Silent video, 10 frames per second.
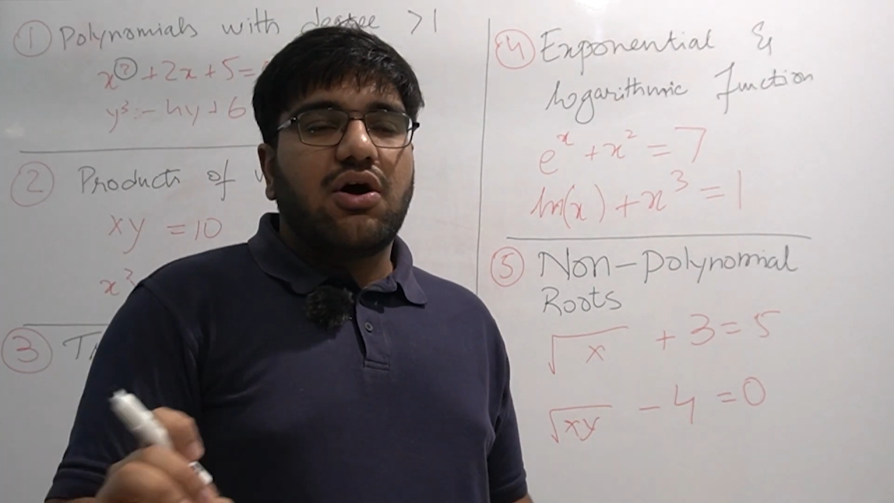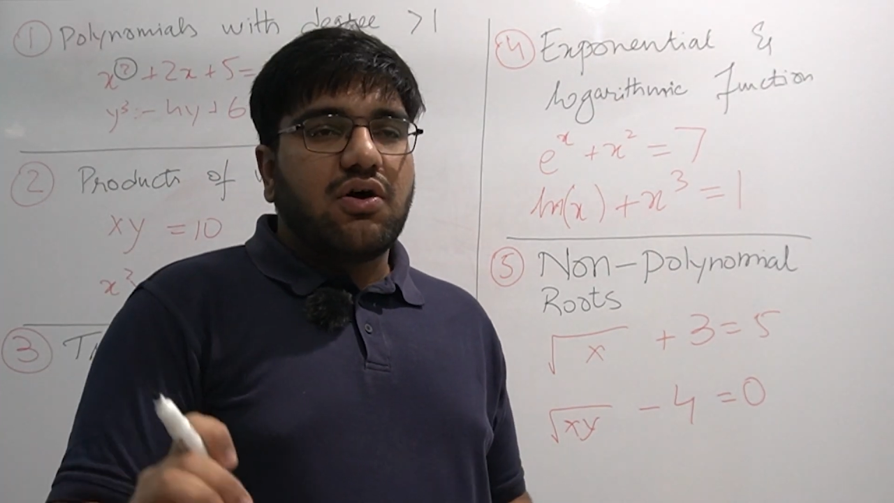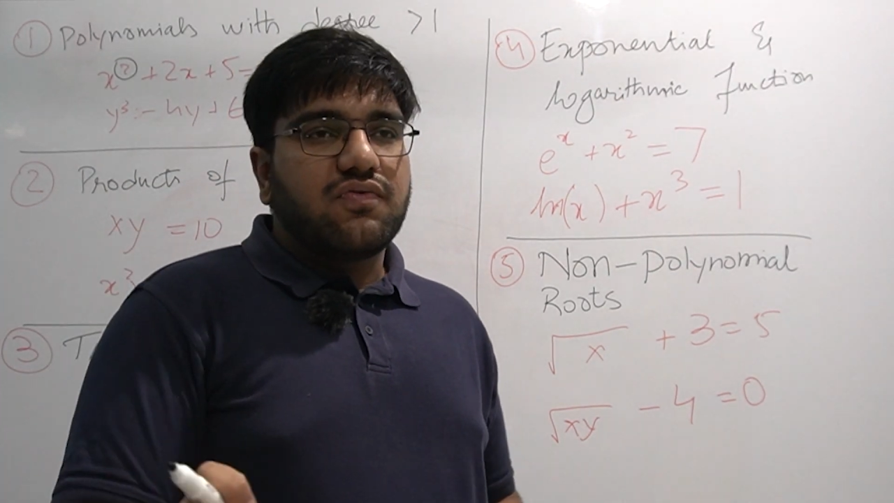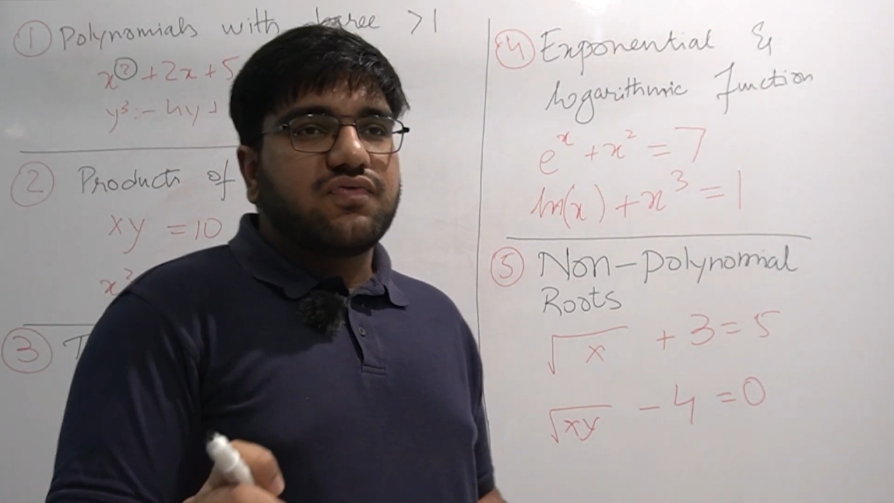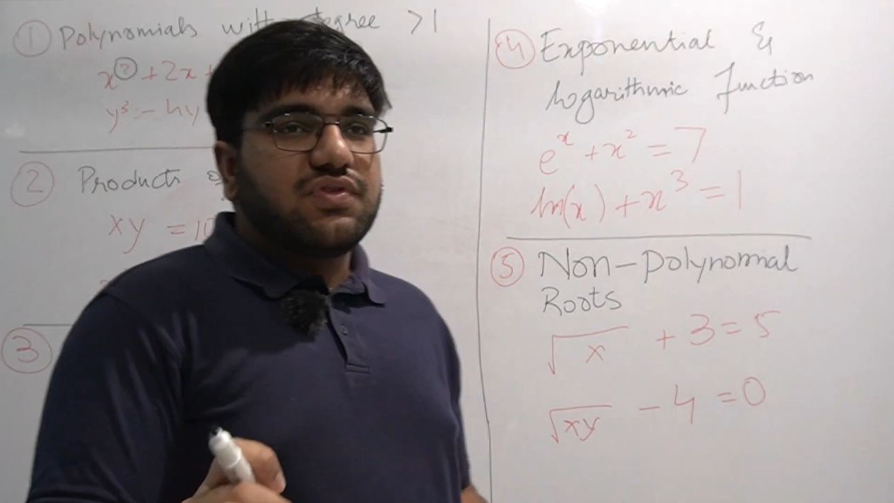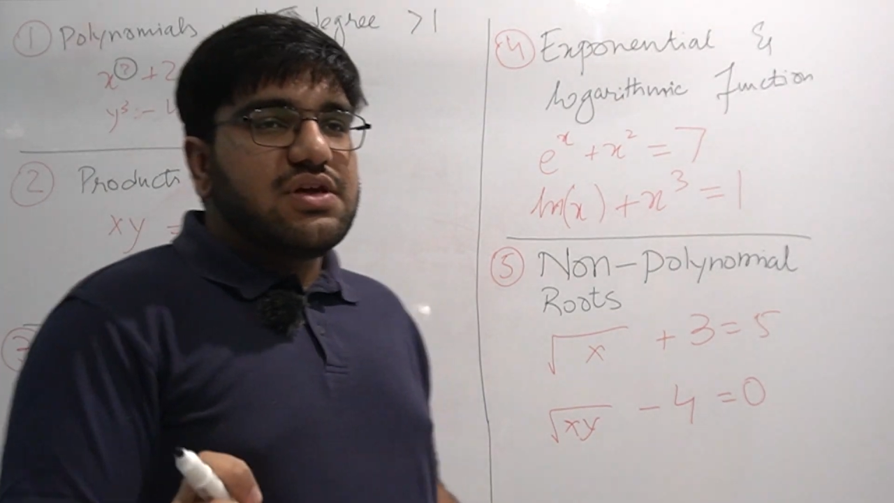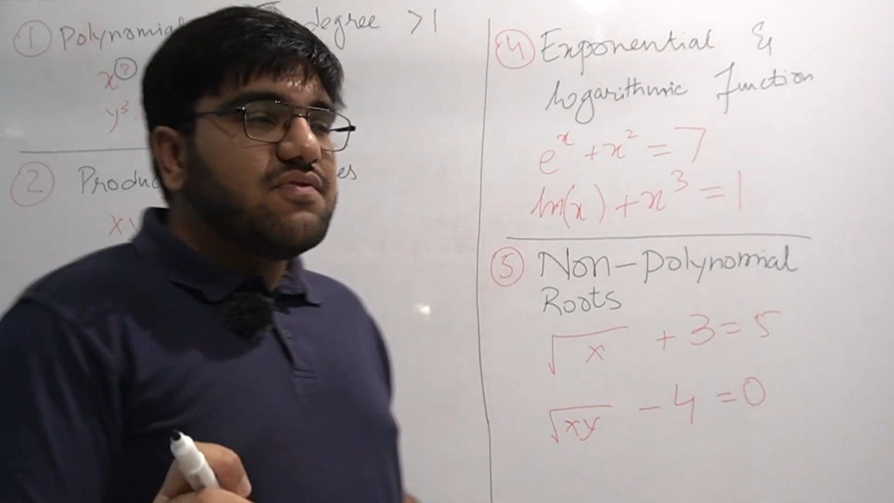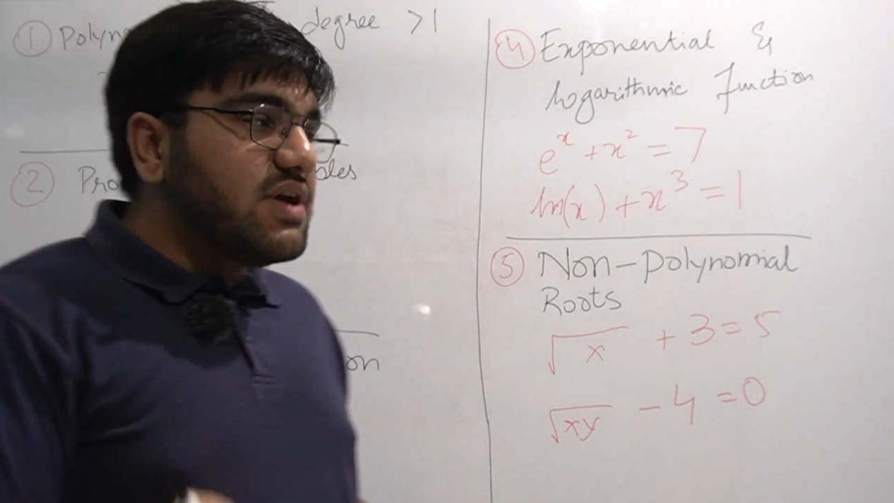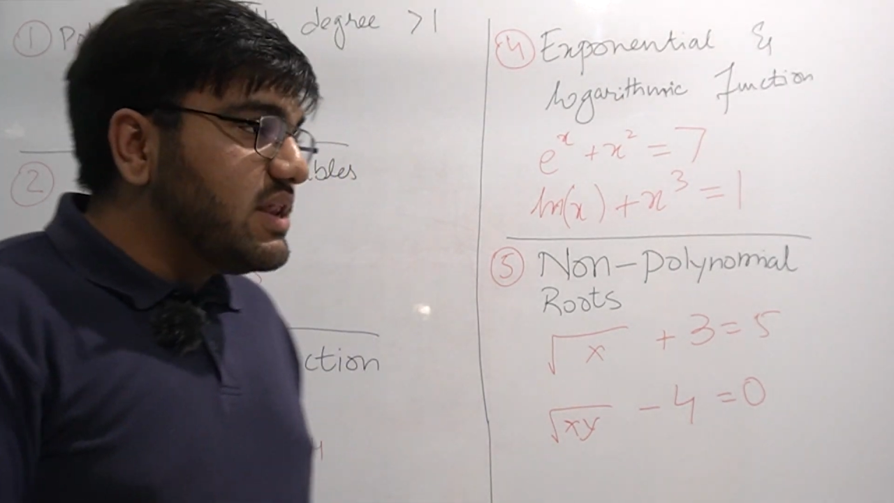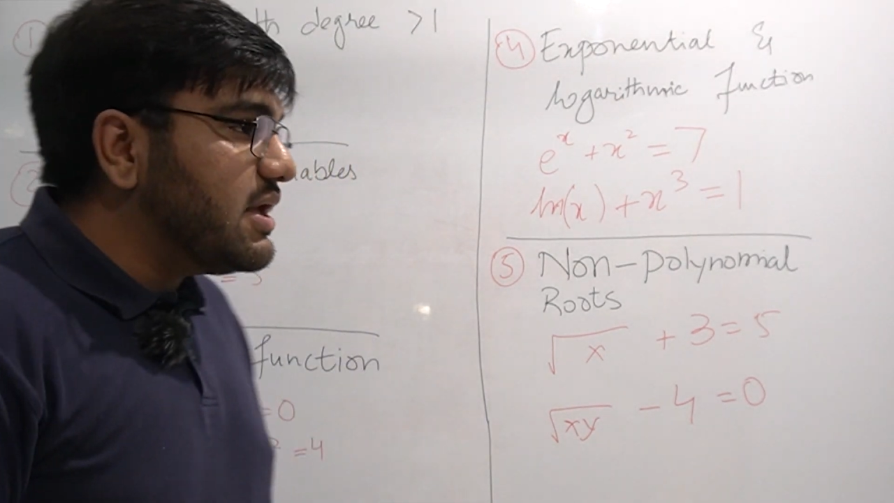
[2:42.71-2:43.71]
of the
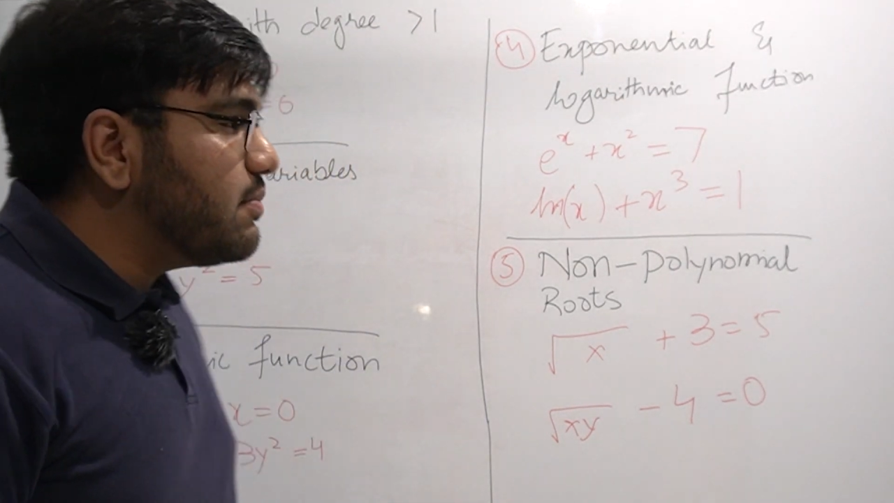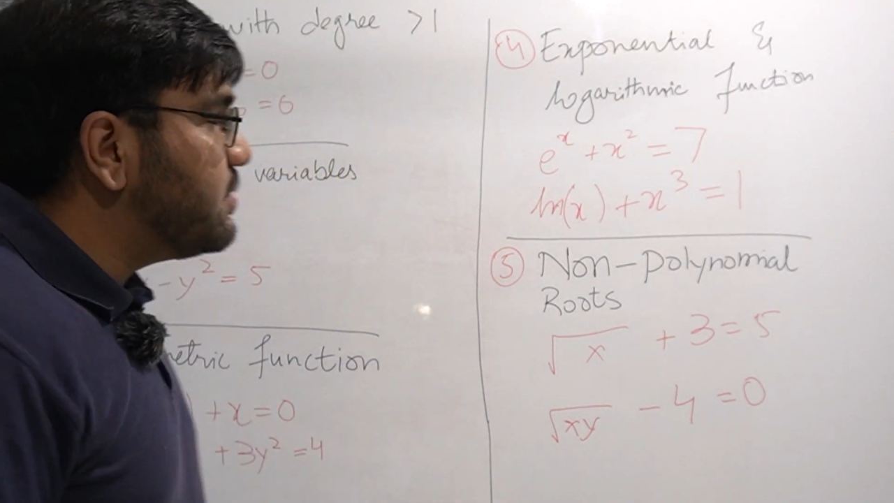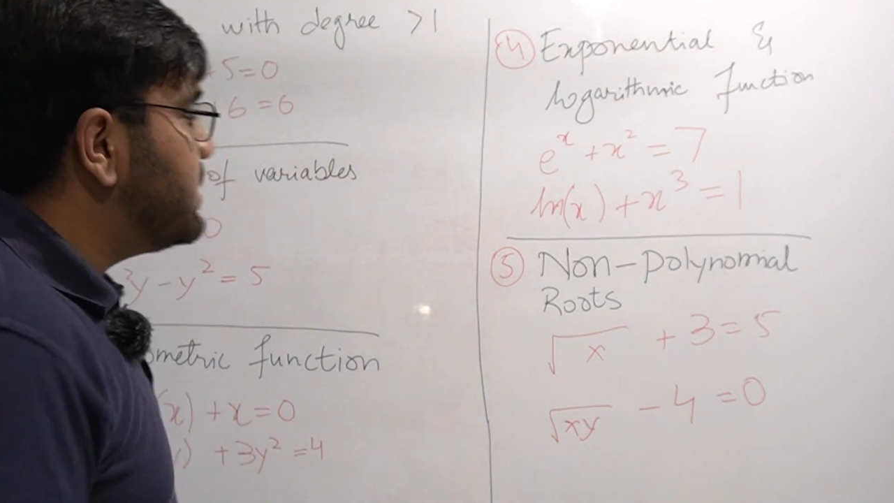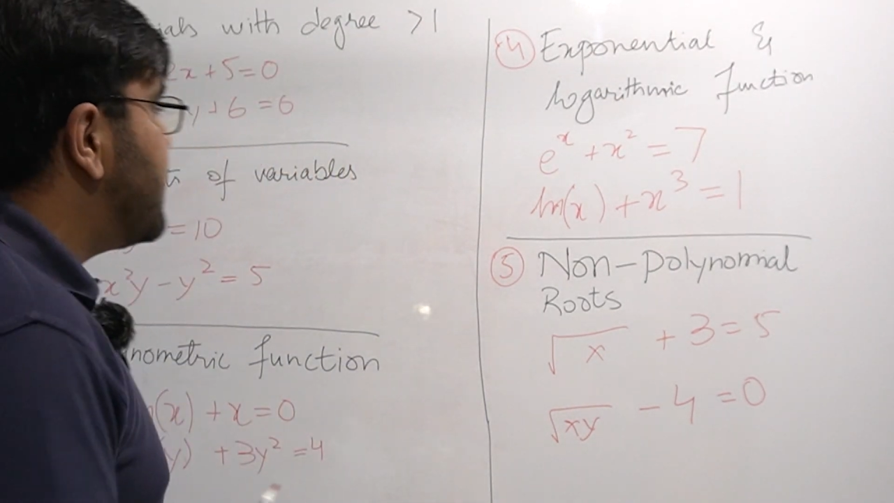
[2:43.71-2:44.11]
variable